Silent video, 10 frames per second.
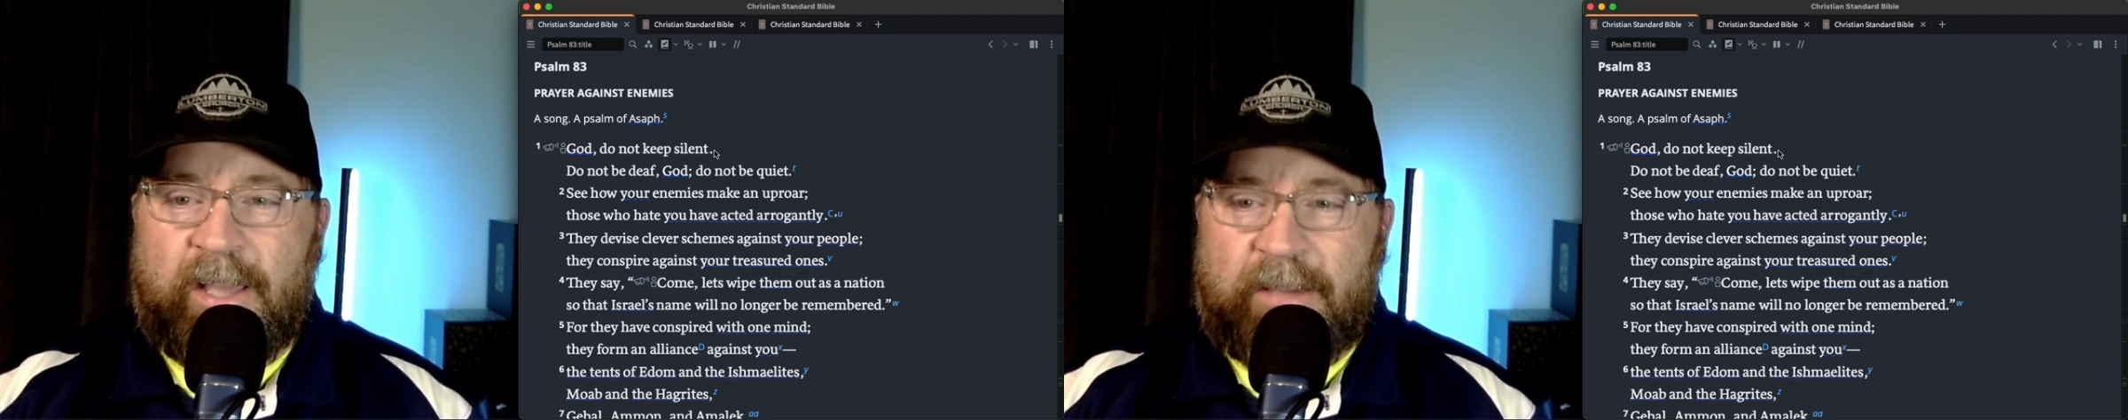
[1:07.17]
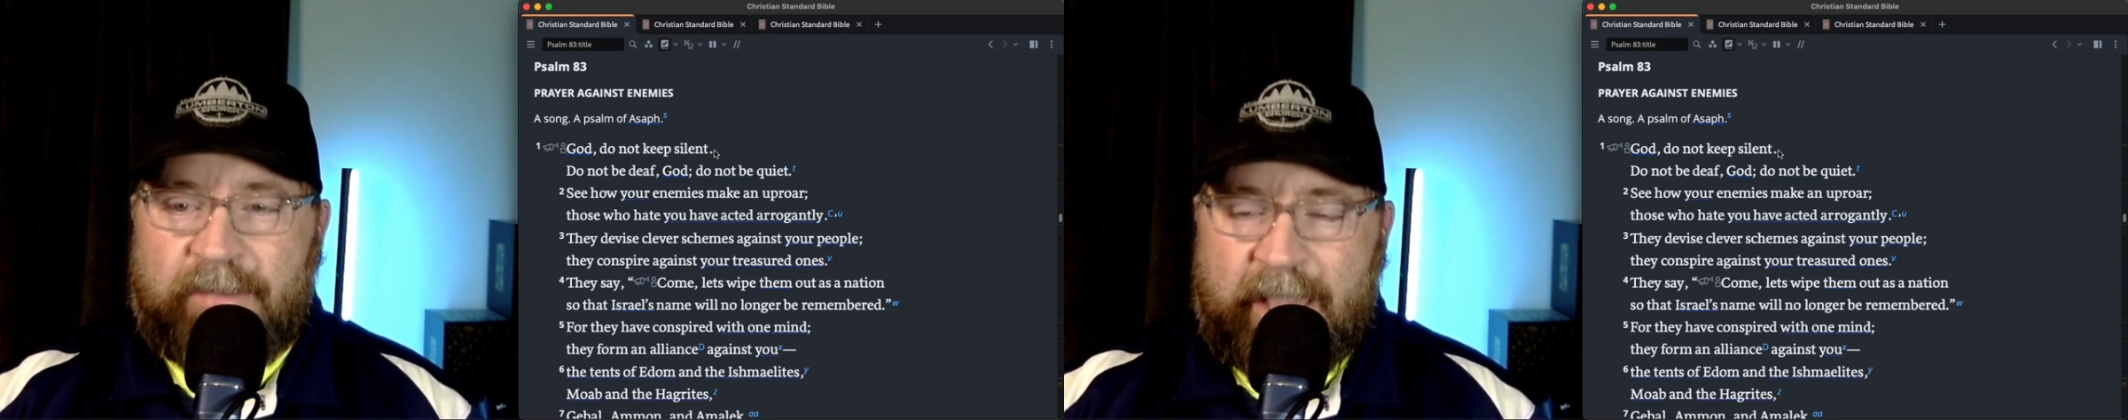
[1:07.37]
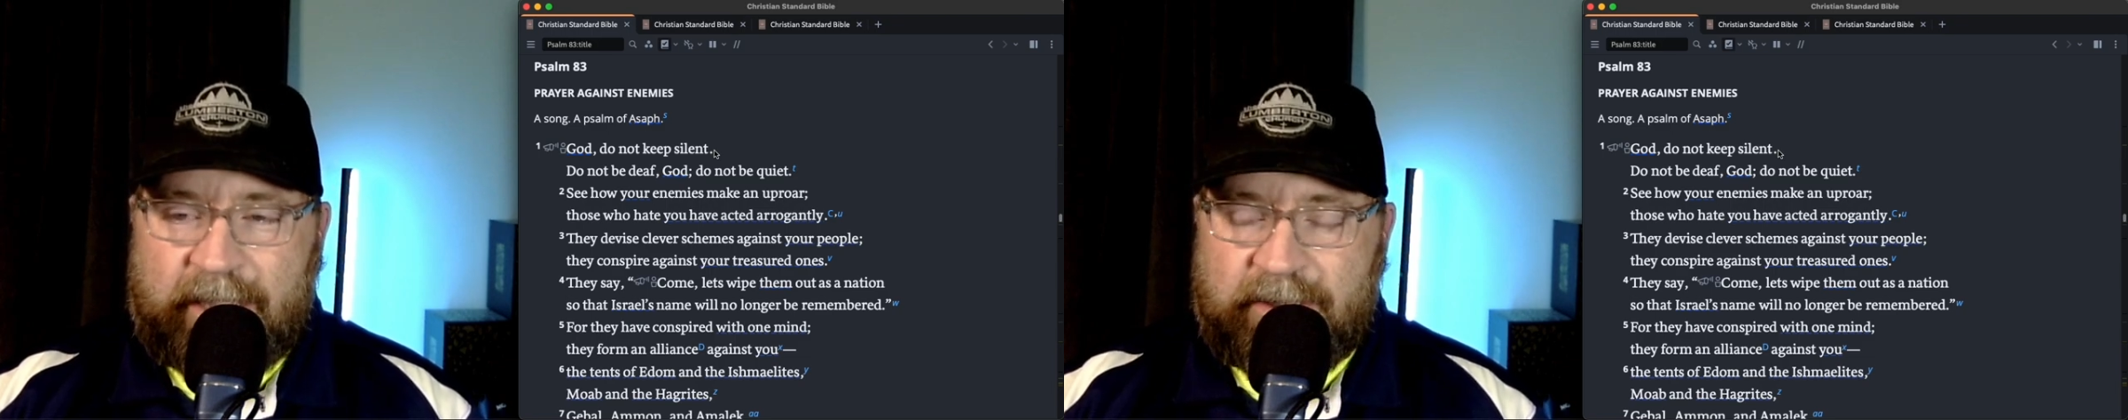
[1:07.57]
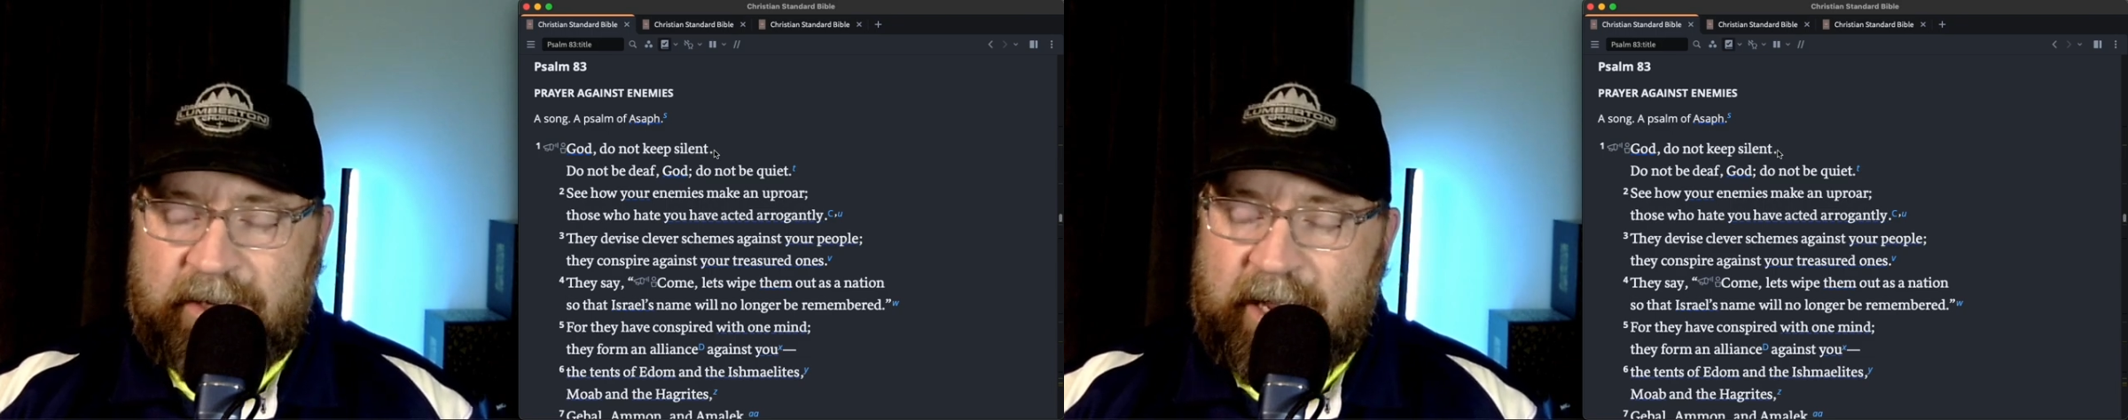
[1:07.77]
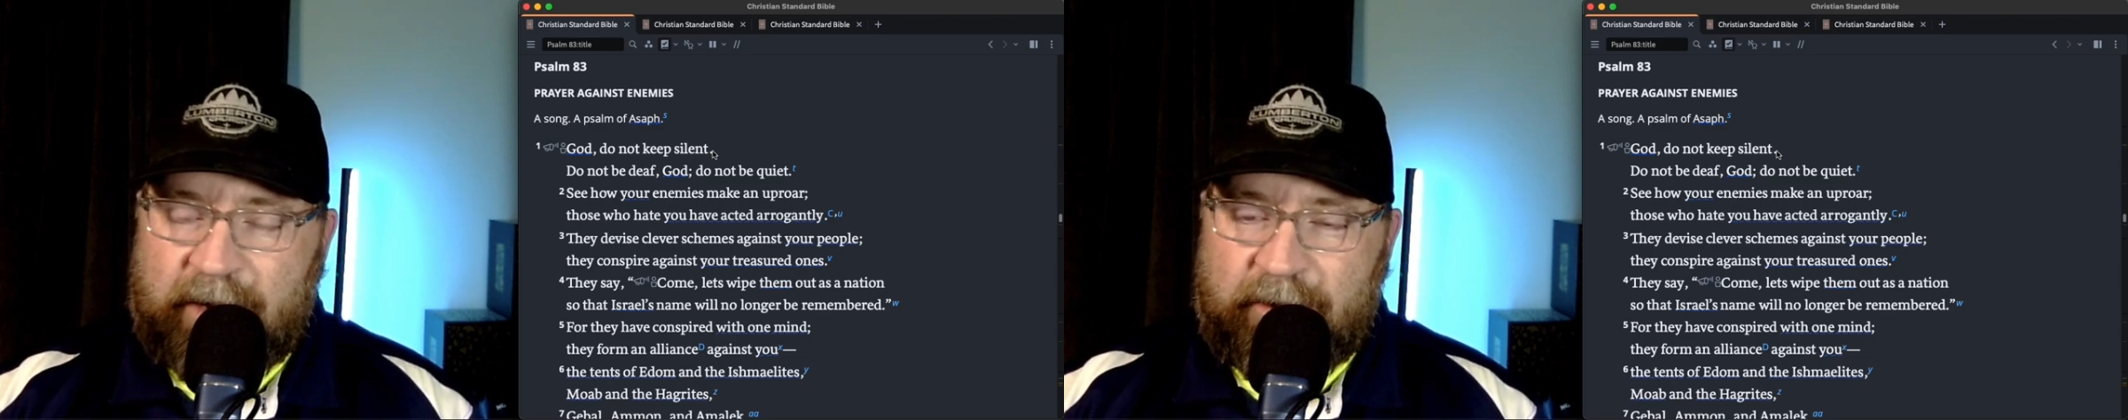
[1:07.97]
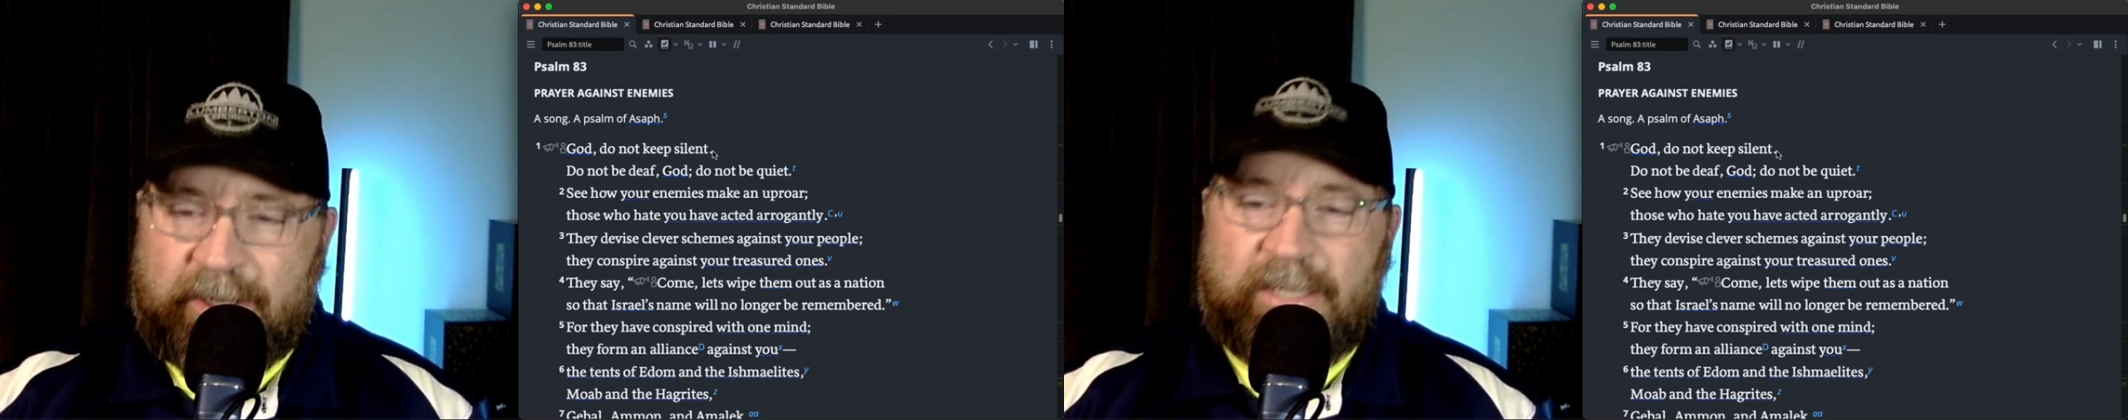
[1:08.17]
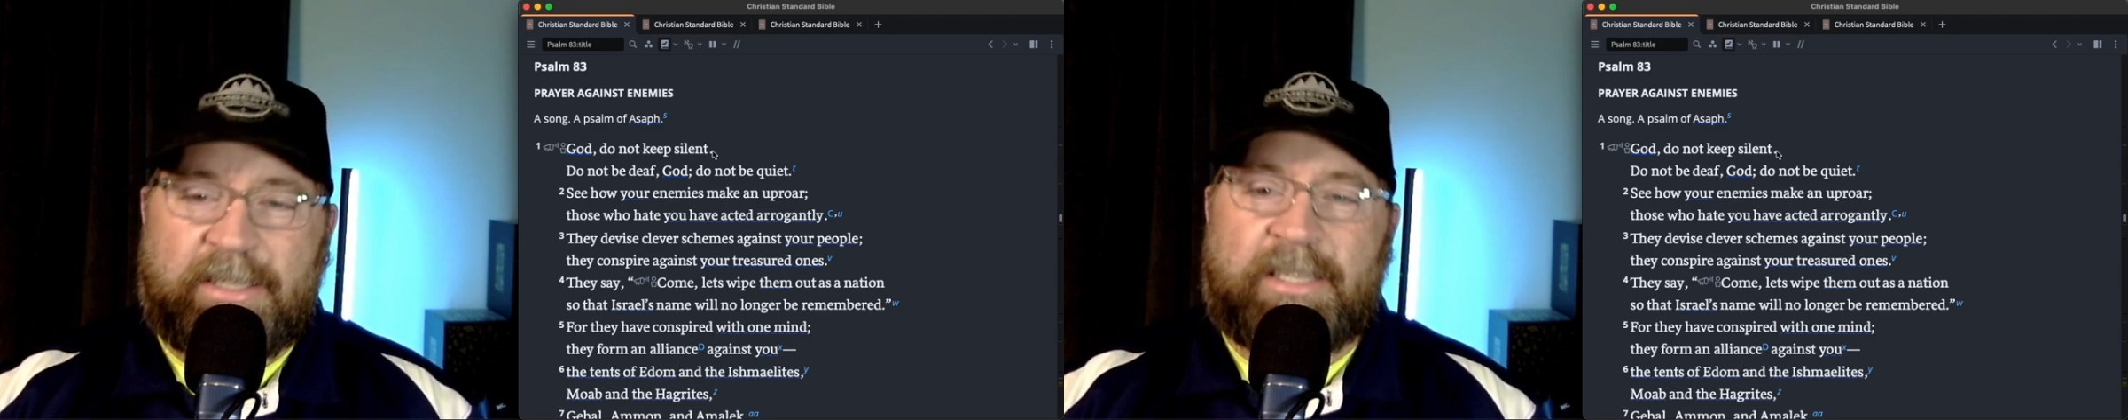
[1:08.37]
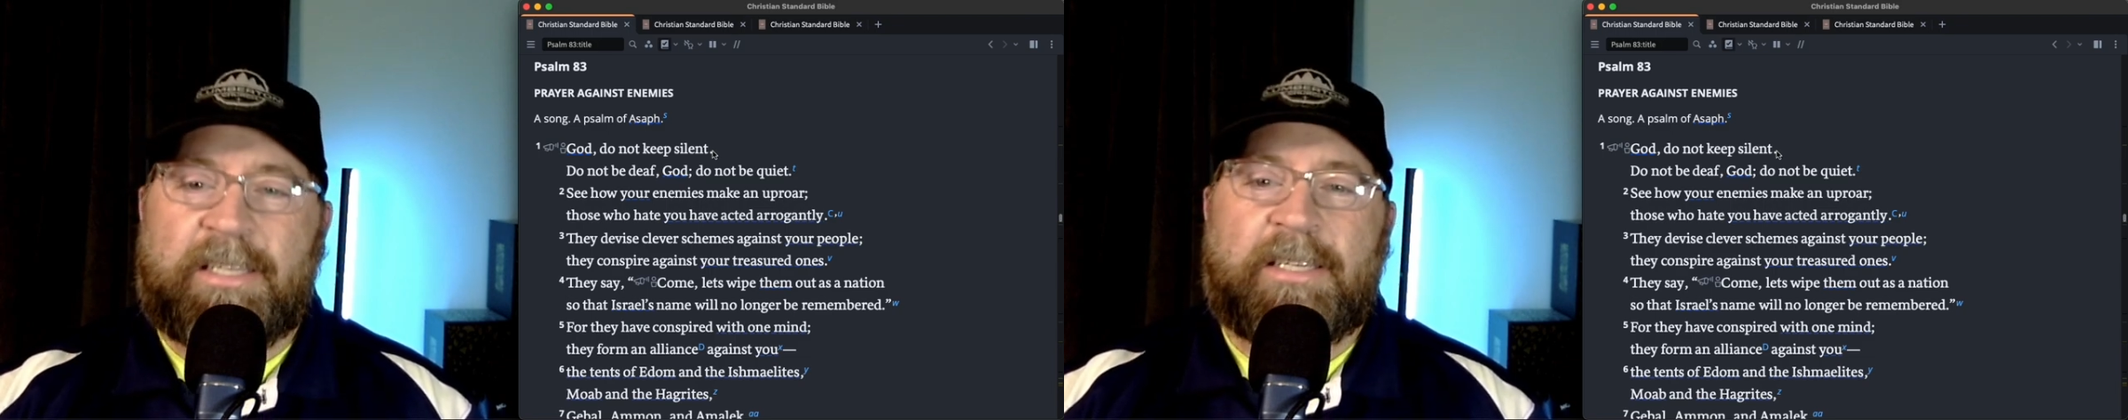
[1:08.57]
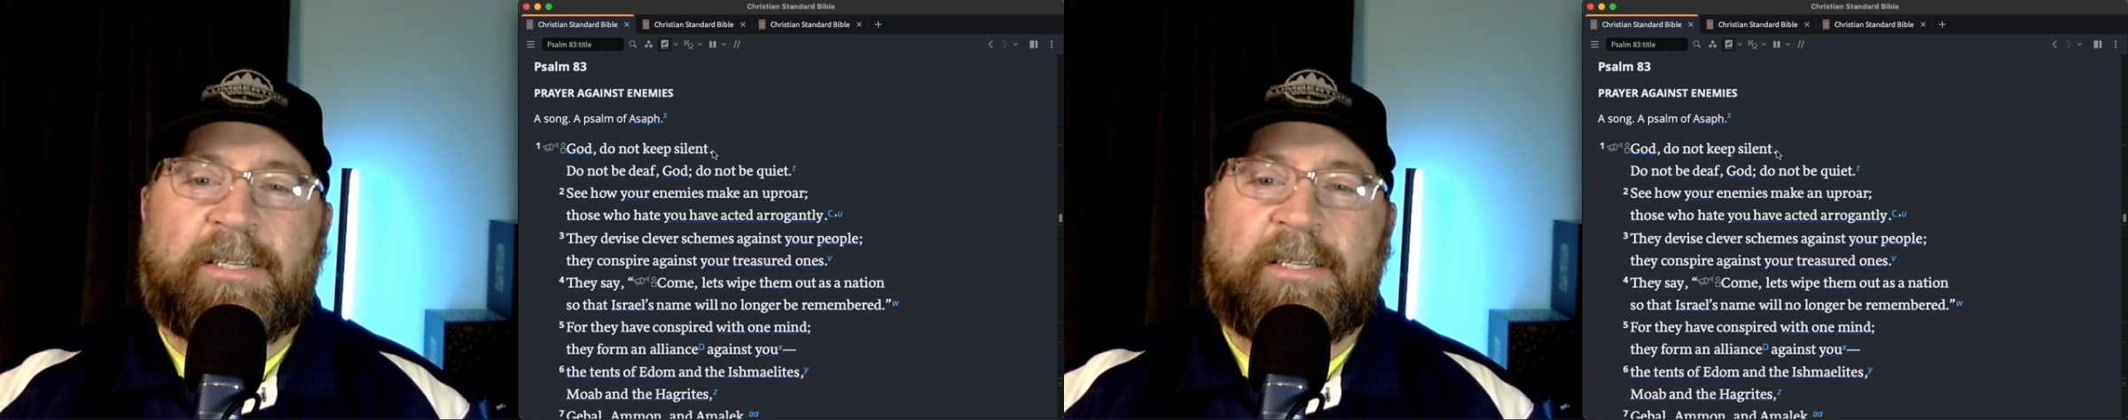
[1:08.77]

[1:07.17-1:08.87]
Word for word: have acted arrogantly.